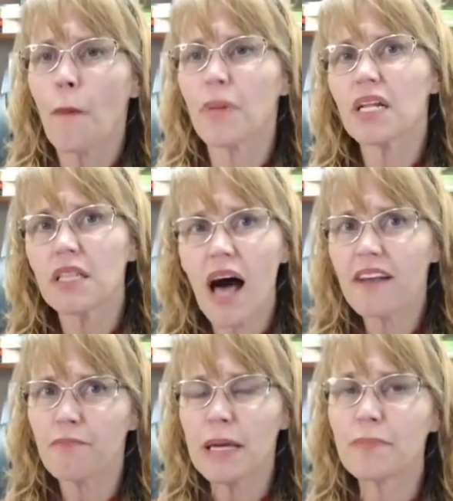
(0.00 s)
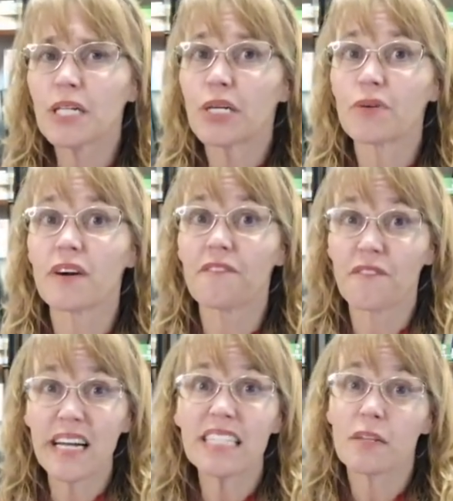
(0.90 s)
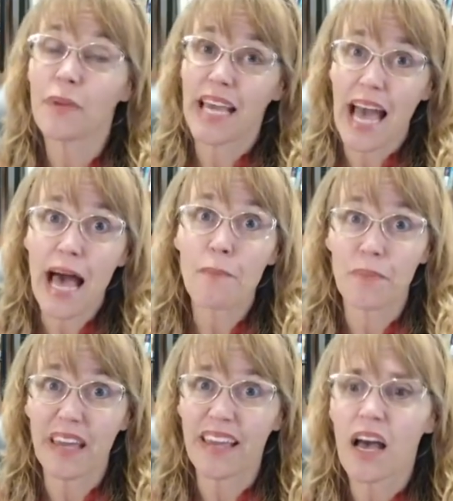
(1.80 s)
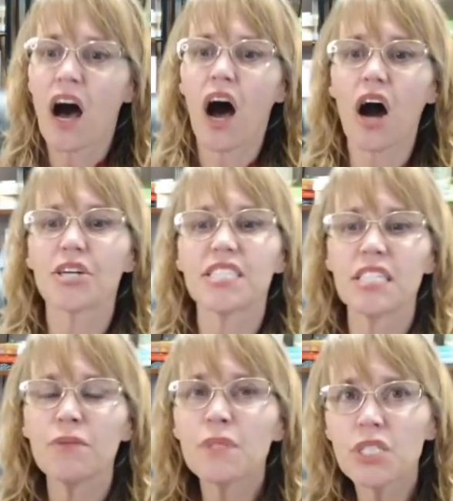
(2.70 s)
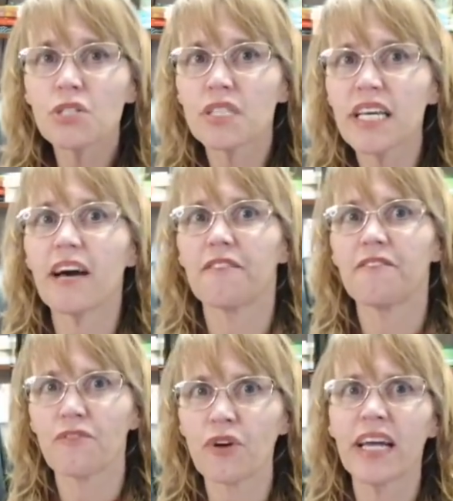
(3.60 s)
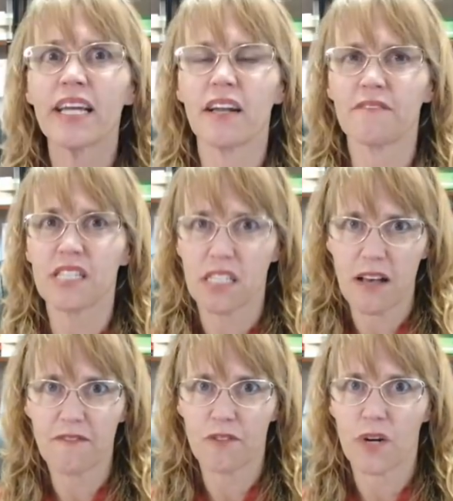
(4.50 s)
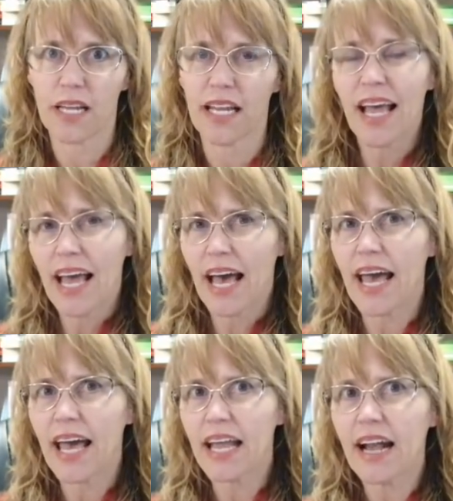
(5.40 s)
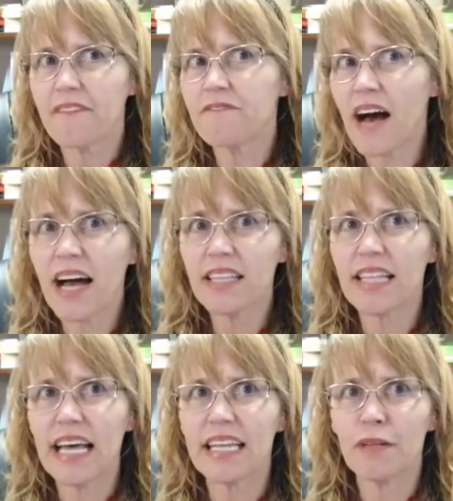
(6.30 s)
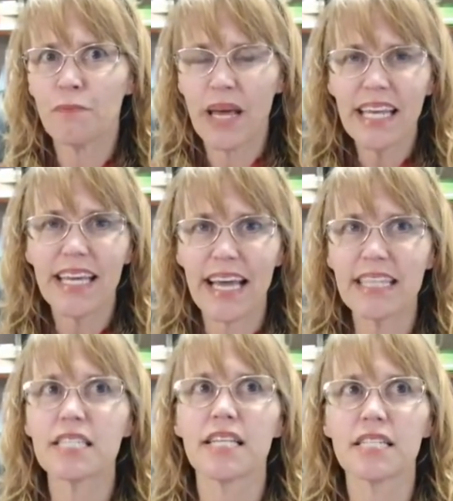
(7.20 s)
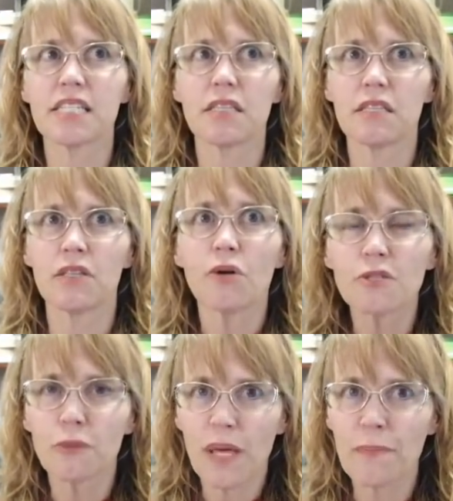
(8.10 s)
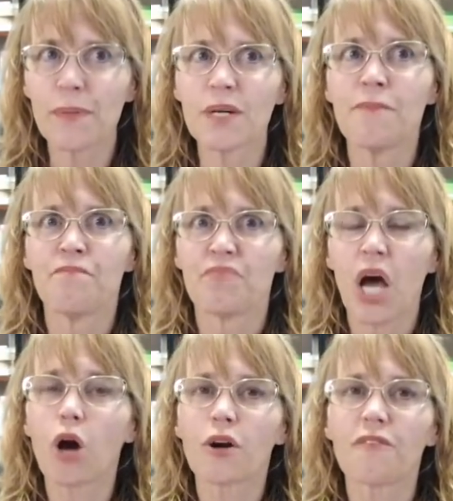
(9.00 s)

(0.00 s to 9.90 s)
But a lot of people who are afraid to be happy are similarly afraid of suffering. And I find that in many cases, those people are